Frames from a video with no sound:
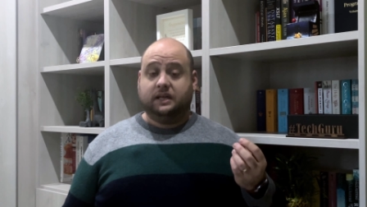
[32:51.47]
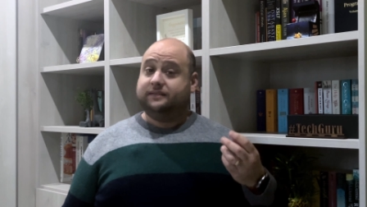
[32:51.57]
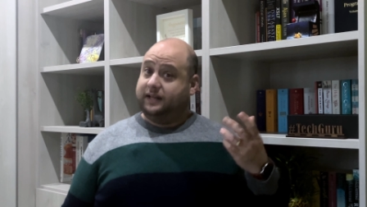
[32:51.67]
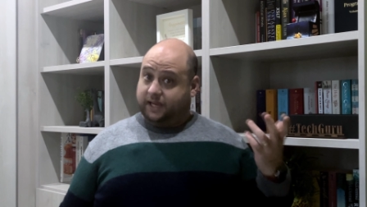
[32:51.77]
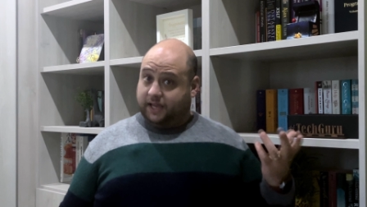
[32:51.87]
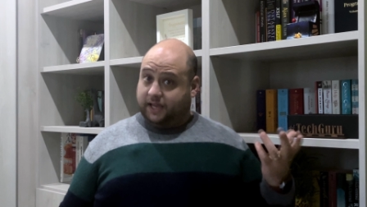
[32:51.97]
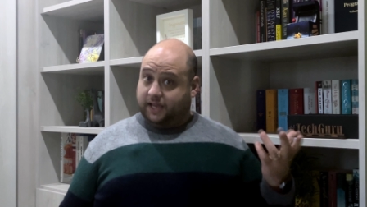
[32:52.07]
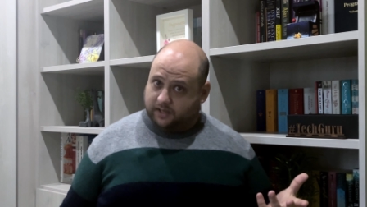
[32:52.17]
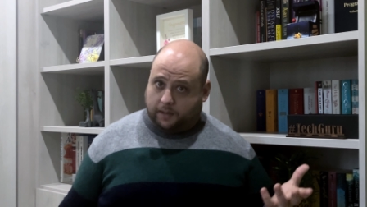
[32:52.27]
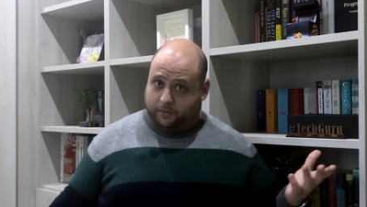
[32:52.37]
Then again,
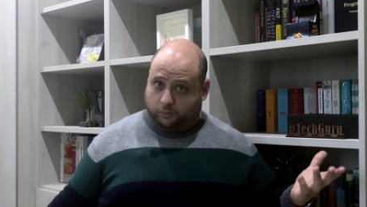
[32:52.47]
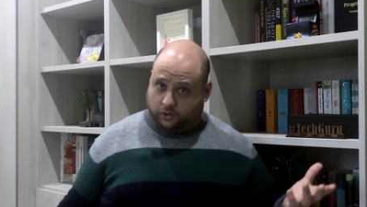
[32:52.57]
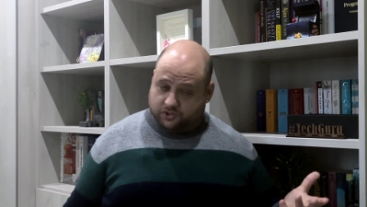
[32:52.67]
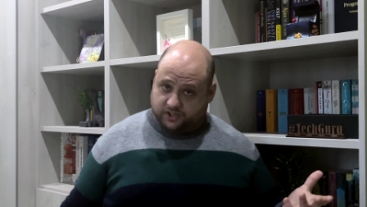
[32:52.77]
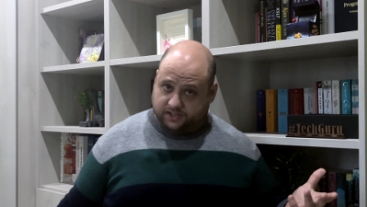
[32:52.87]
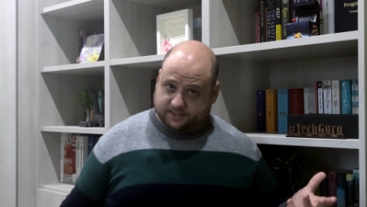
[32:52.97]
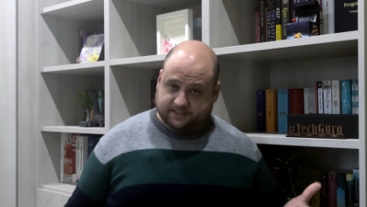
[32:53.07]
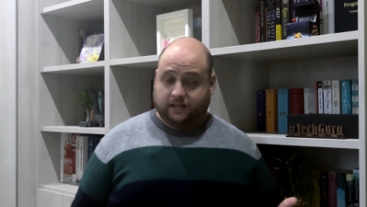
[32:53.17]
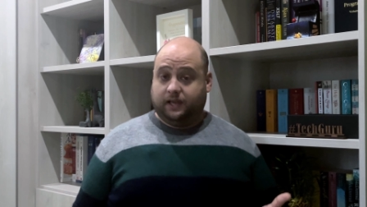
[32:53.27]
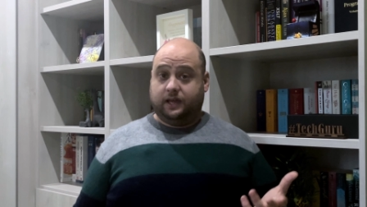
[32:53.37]
the Apple Watch
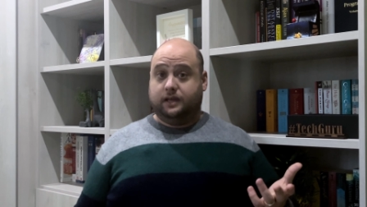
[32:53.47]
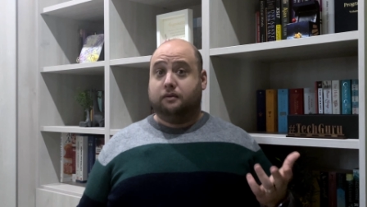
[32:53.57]
is a